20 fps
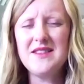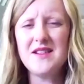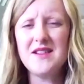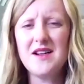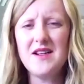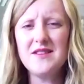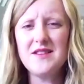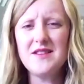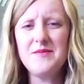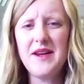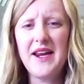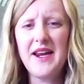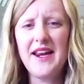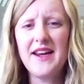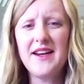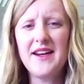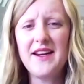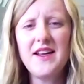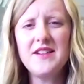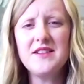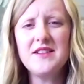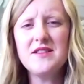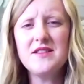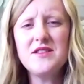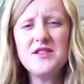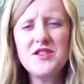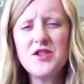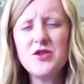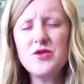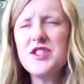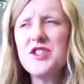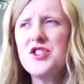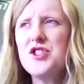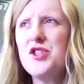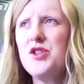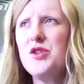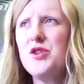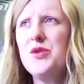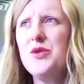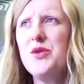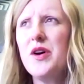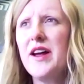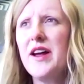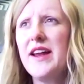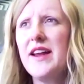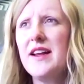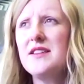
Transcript: That's awesome, Hannah. So did you